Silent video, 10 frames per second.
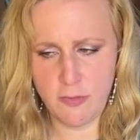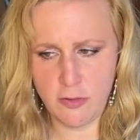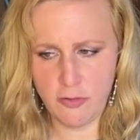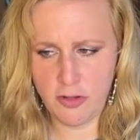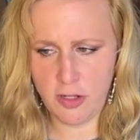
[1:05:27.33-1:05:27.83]

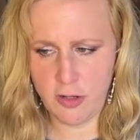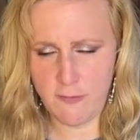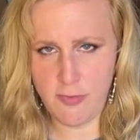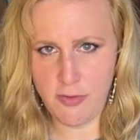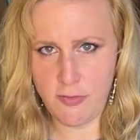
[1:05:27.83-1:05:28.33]
version of
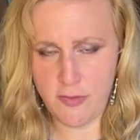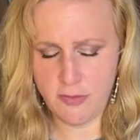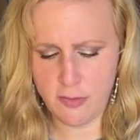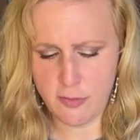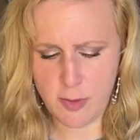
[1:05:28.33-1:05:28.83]
this
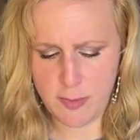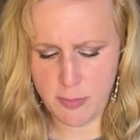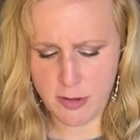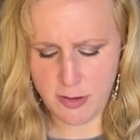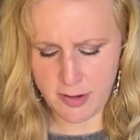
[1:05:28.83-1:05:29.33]
Fiskars paper
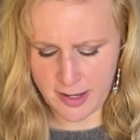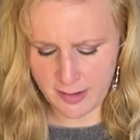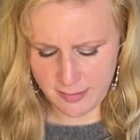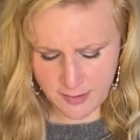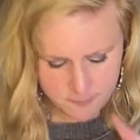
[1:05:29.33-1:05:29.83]
cutter
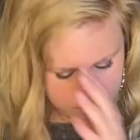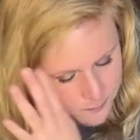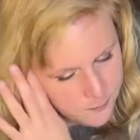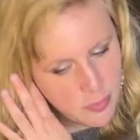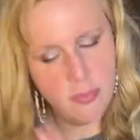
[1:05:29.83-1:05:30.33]
has it.
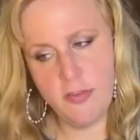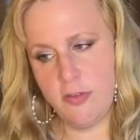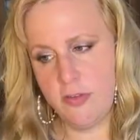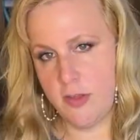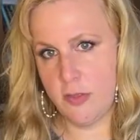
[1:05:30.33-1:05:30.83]
This
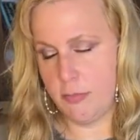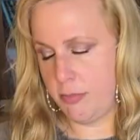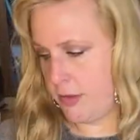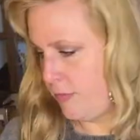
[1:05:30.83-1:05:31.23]
is like the mid